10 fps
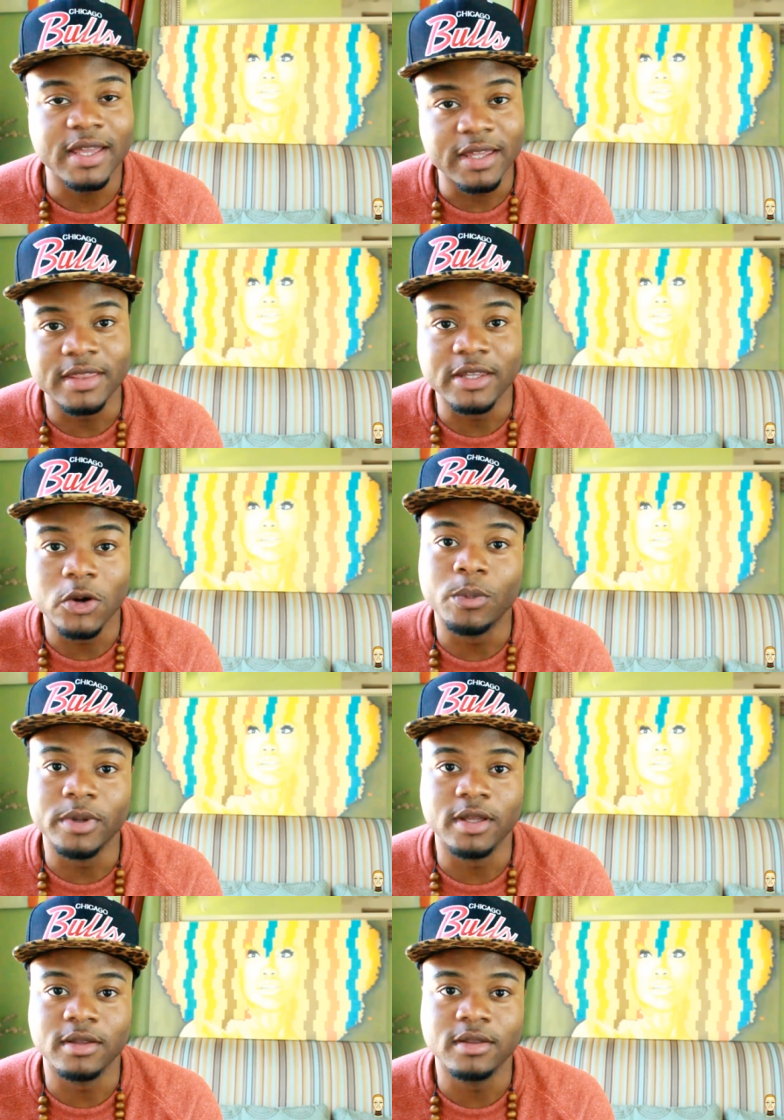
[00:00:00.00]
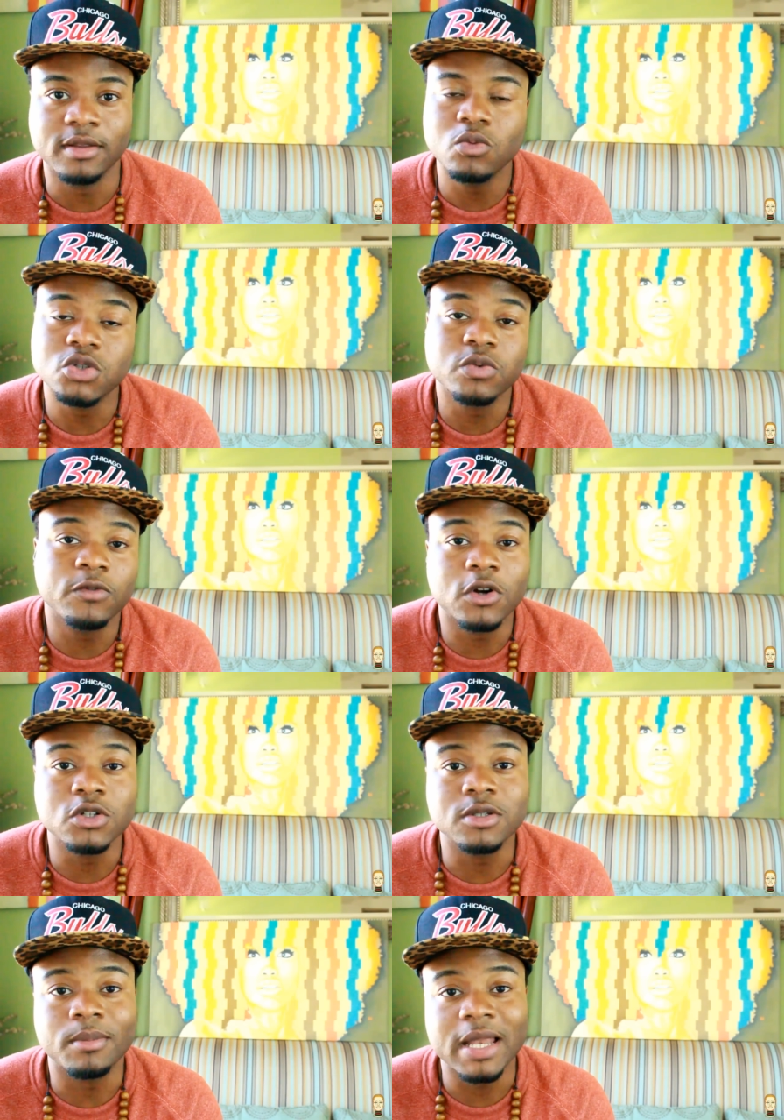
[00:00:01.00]
Ethiopian, which
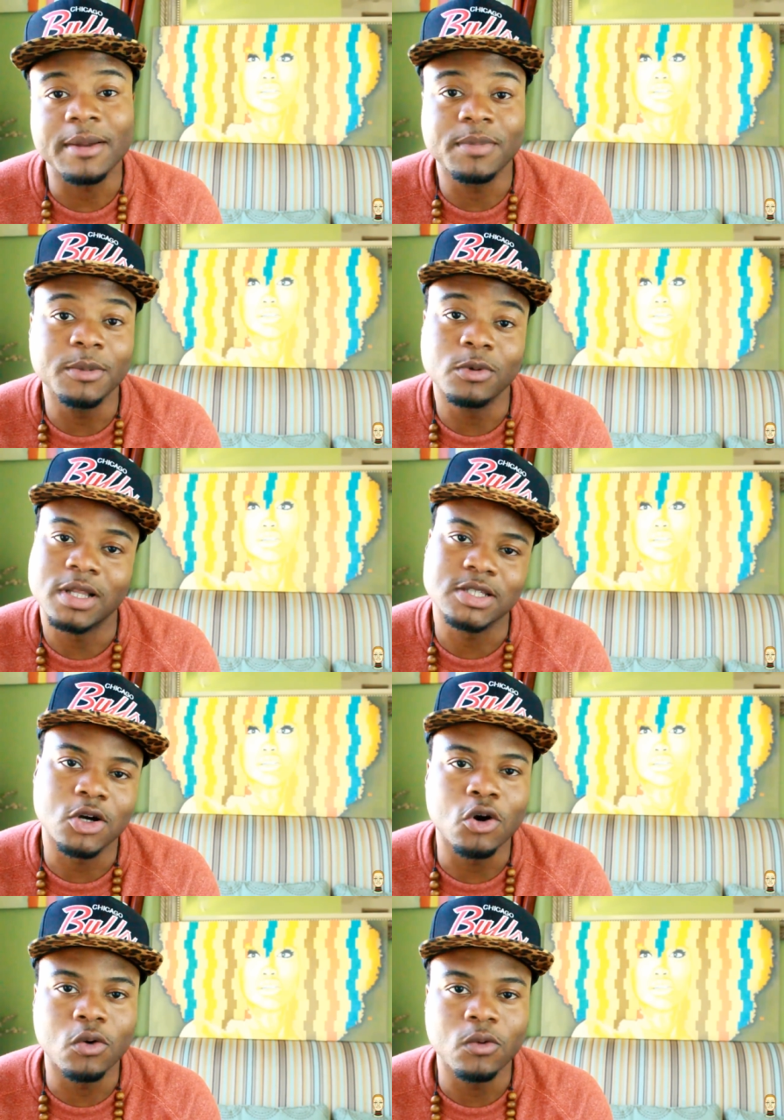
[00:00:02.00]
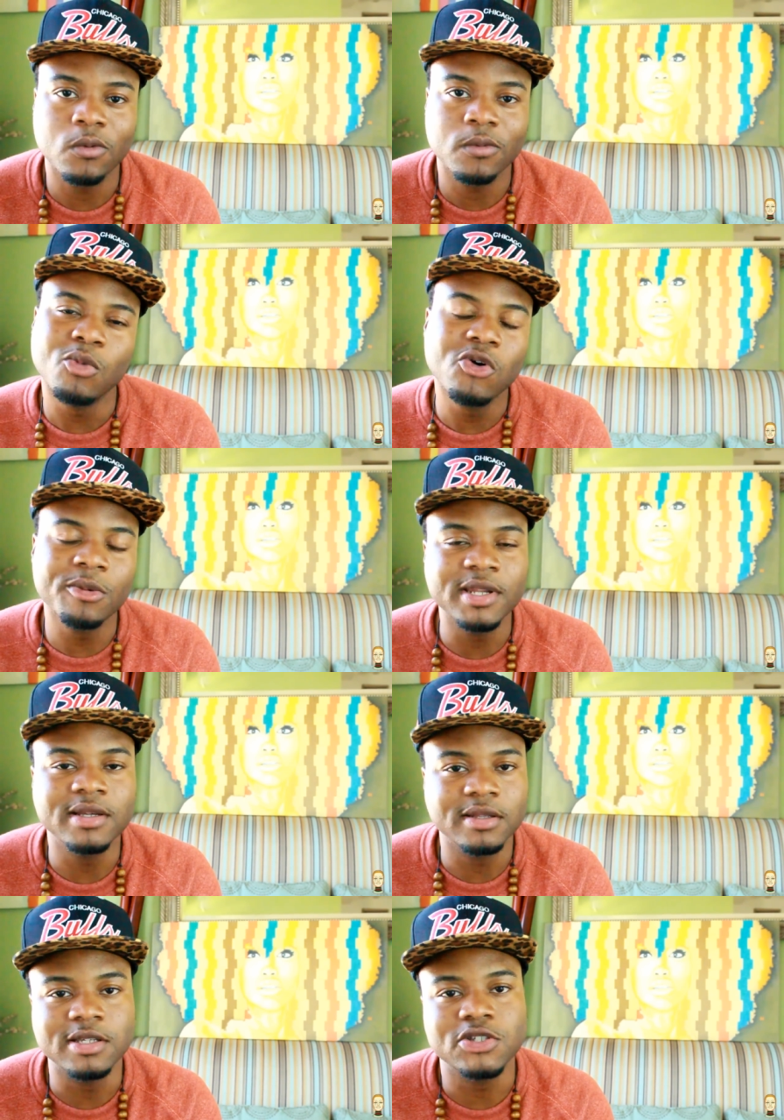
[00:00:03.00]
referred to black people as a whole. More
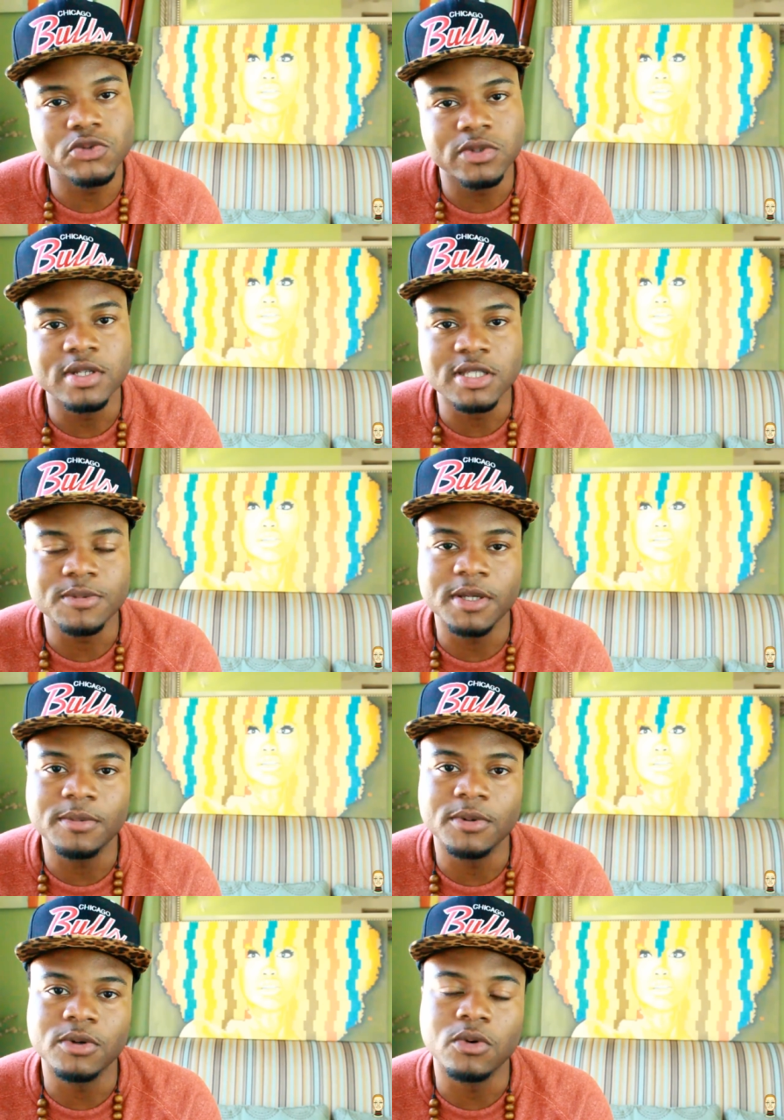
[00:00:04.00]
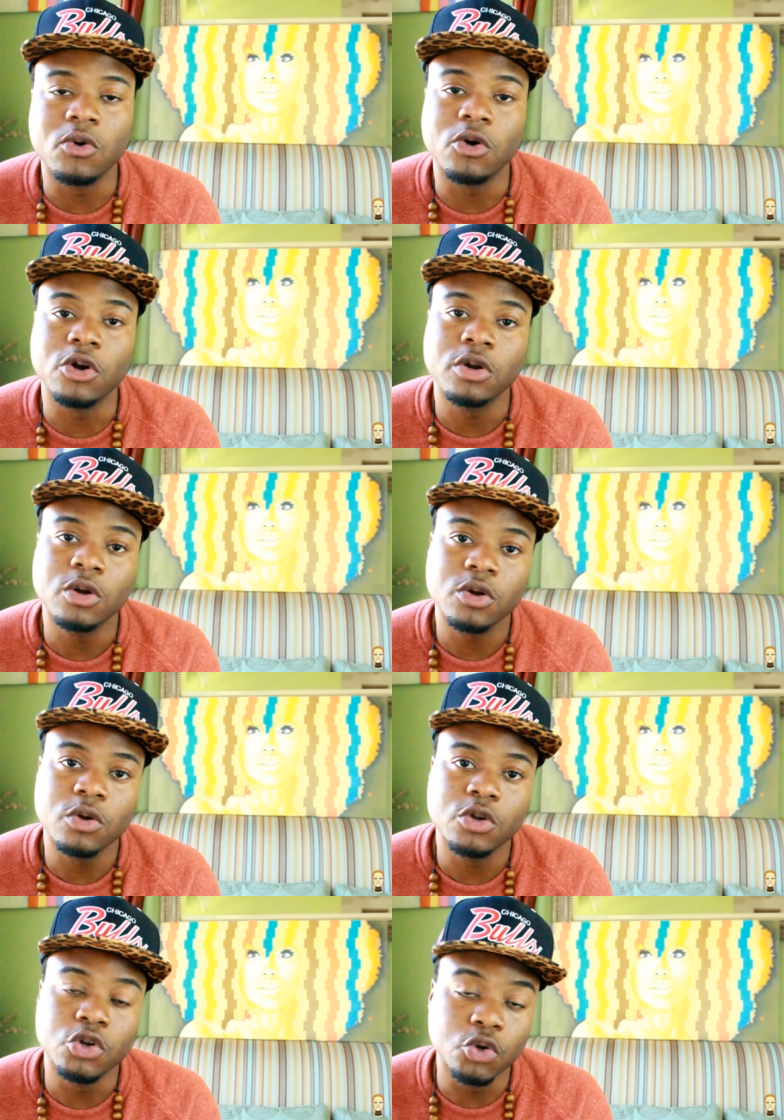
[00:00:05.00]
immediately, Sudanese people or
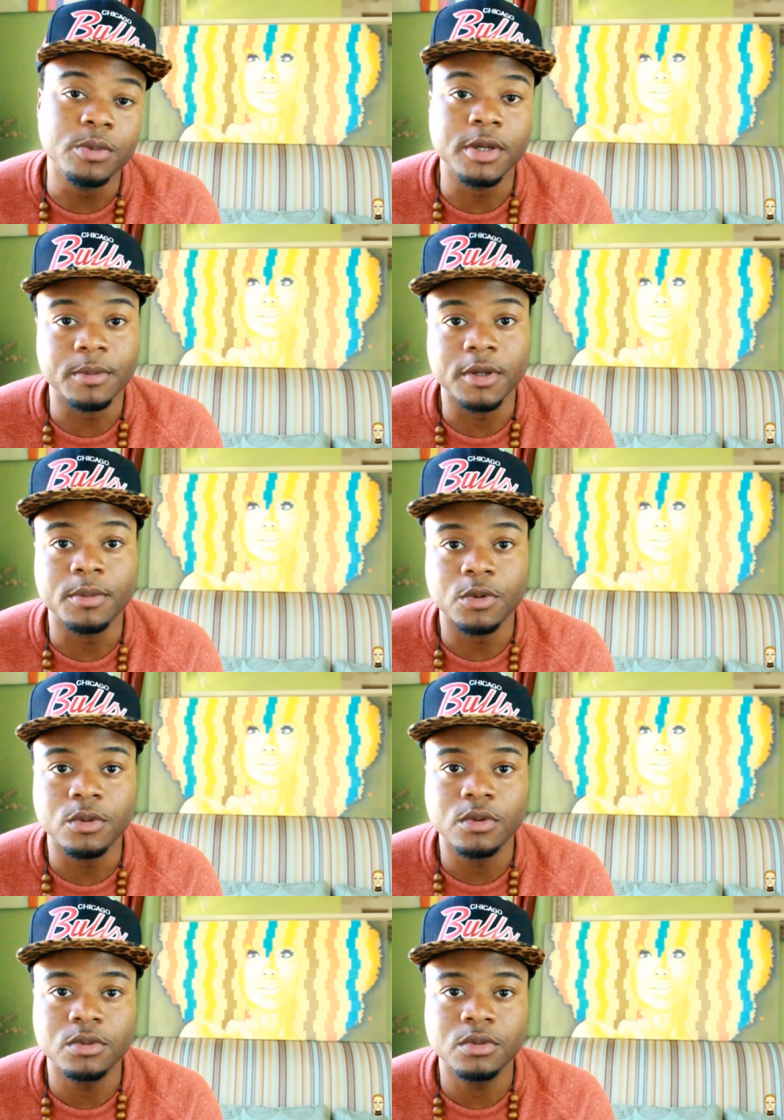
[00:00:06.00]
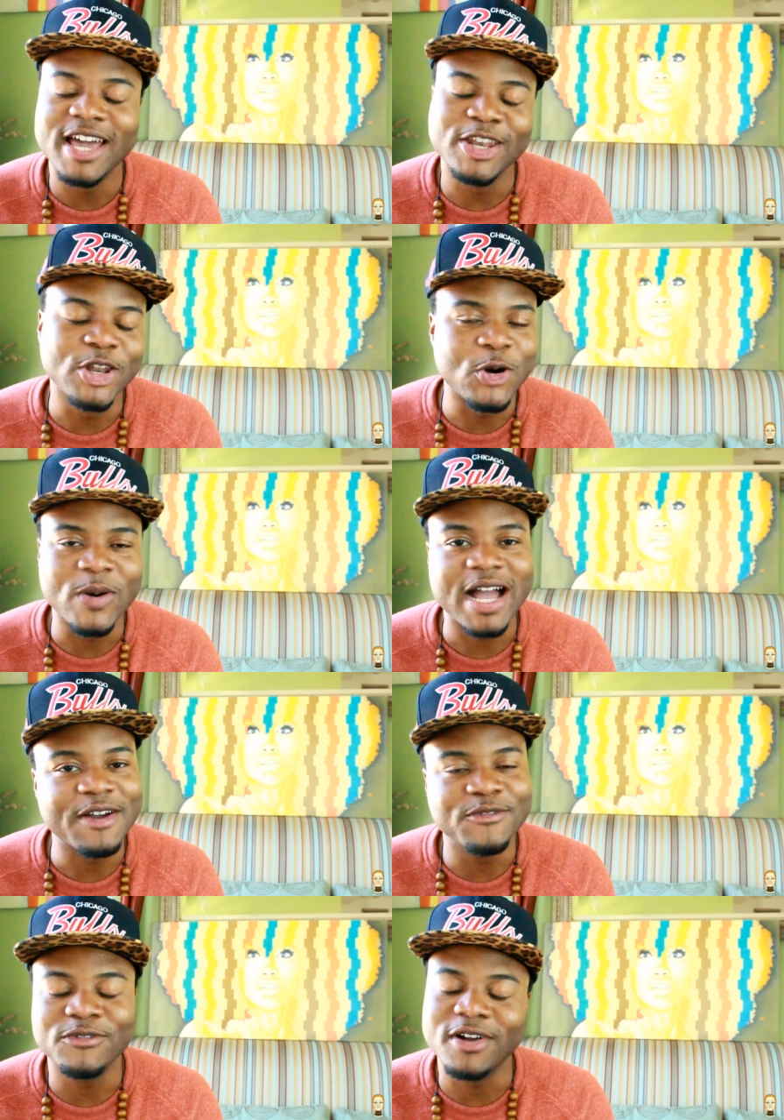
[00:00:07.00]
Nubian people. And no, I
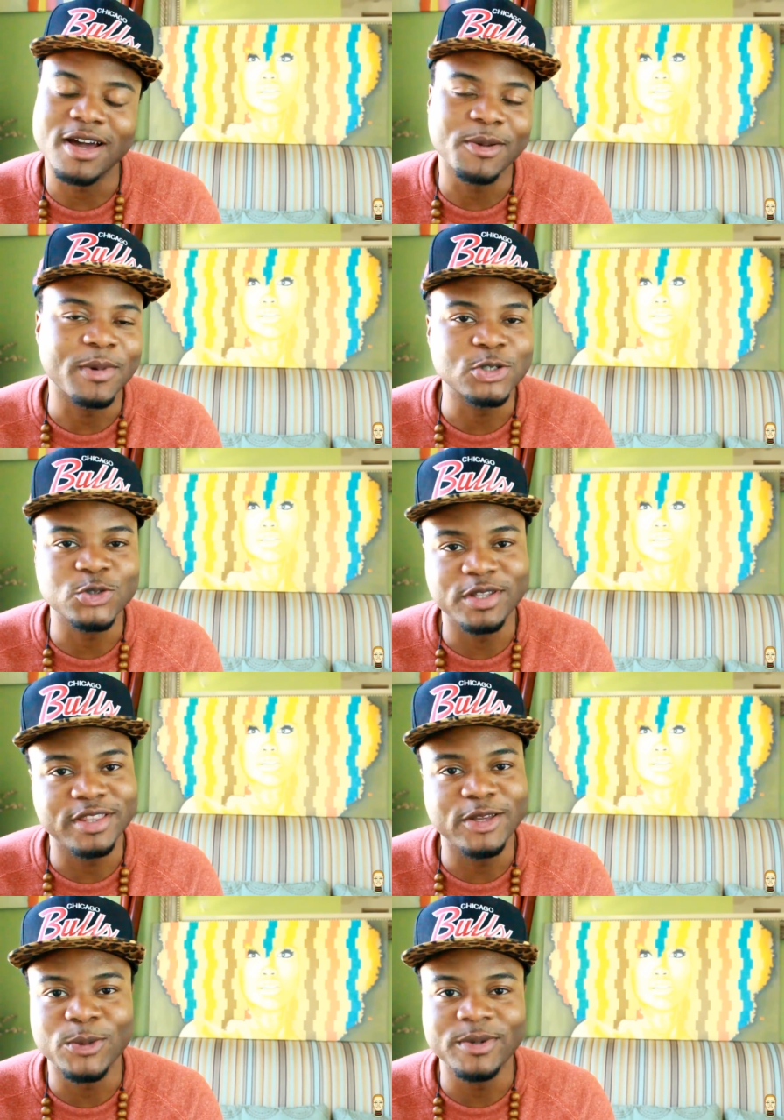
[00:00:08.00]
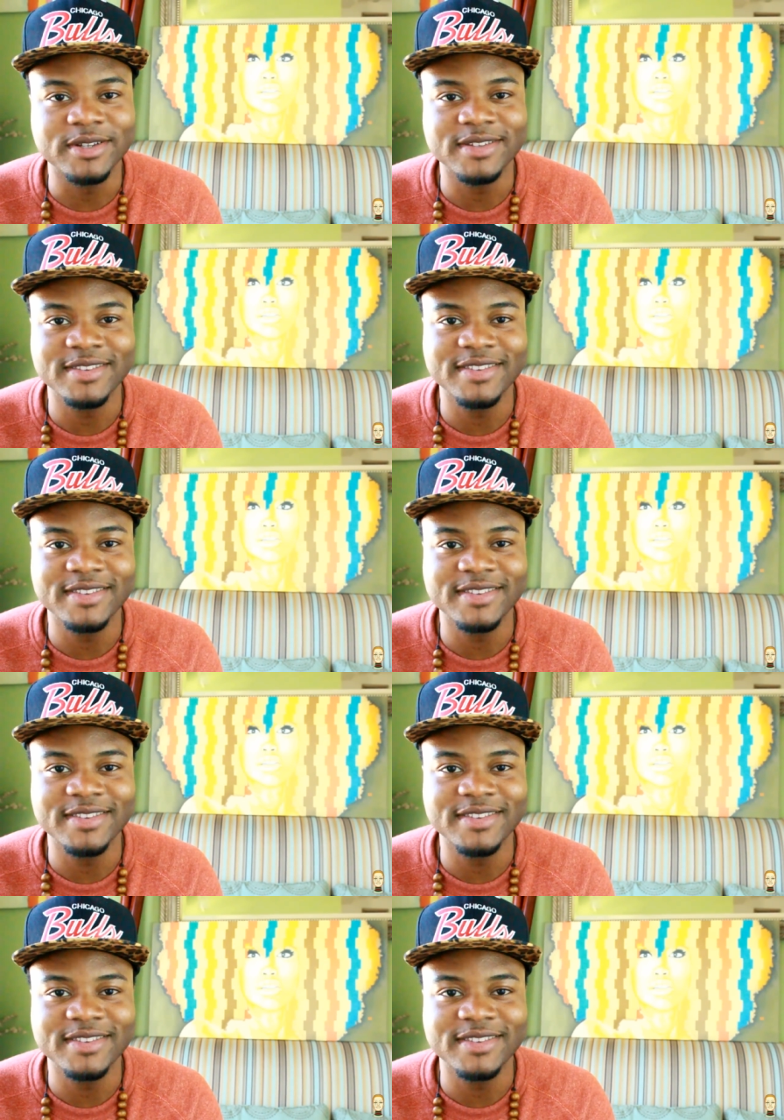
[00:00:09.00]
haven't forgotten about your Ethiopia.